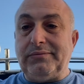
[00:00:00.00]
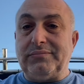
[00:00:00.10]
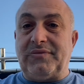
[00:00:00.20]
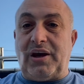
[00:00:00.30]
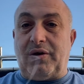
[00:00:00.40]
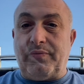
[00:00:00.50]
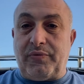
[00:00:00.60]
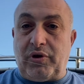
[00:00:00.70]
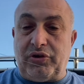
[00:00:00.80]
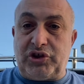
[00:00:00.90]
Now
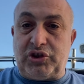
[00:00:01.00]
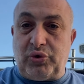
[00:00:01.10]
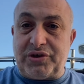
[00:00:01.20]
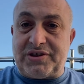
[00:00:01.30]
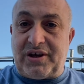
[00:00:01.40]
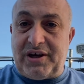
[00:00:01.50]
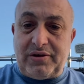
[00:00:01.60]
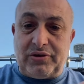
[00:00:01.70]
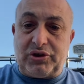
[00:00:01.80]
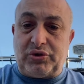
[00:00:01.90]
on the shorter side,
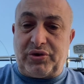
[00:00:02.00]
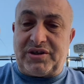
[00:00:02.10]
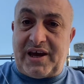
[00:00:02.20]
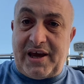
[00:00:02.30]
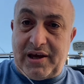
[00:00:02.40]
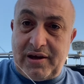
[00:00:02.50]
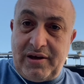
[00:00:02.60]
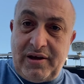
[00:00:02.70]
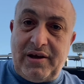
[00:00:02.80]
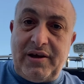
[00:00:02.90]
on the shorter tag,
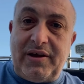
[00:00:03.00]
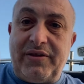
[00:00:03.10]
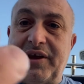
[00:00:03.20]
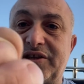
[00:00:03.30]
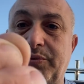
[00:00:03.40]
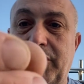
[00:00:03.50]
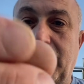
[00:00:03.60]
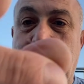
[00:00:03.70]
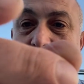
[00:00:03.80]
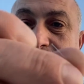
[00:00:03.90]
that's where
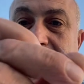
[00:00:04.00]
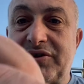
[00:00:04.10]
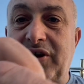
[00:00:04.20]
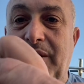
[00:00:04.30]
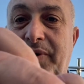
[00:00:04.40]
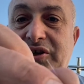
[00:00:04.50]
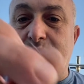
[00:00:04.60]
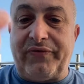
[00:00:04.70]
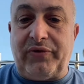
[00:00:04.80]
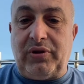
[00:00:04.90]
I'll tie my
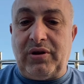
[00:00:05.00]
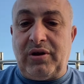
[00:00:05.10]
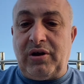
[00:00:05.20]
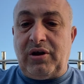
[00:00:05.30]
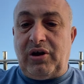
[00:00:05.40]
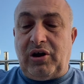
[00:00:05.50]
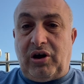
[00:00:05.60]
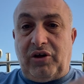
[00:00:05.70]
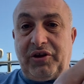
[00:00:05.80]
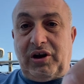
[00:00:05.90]
swivel.
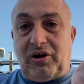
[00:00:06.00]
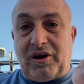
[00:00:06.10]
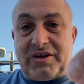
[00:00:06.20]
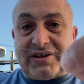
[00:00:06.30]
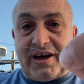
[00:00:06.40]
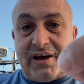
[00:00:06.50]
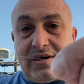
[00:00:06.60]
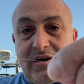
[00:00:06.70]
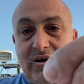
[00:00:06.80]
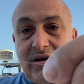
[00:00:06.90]
On the longer
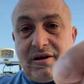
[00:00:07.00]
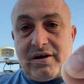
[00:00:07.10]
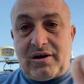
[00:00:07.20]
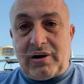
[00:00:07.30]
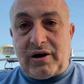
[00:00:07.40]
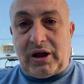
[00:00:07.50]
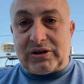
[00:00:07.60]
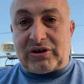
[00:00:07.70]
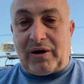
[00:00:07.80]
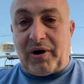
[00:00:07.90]
tag, I'll
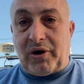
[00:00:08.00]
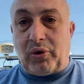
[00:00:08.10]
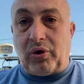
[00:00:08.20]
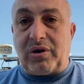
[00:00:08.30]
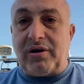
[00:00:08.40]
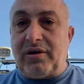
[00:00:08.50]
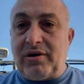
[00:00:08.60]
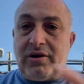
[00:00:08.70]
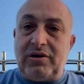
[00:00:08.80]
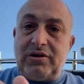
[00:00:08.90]
tie my hook.
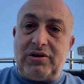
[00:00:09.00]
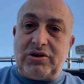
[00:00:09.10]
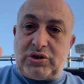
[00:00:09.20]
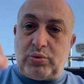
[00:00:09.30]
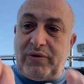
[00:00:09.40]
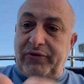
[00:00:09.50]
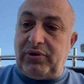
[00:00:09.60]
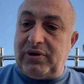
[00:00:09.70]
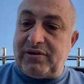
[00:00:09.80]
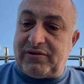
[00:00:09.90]
Swivel
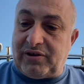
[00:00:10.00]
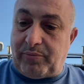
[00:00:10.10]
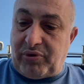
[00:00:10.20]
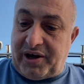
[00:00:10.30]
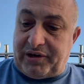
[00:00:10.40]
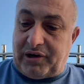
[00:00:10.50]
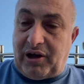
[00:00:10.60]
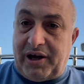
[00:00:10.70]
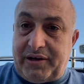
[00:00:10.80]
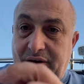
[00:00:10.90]
to the braided
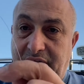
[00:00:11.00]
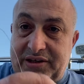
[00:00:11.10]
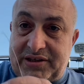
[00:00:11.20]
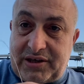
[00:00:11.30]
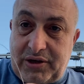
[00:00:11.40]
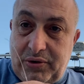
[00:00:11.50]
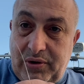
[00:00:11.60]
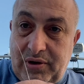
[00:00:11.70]
line like so.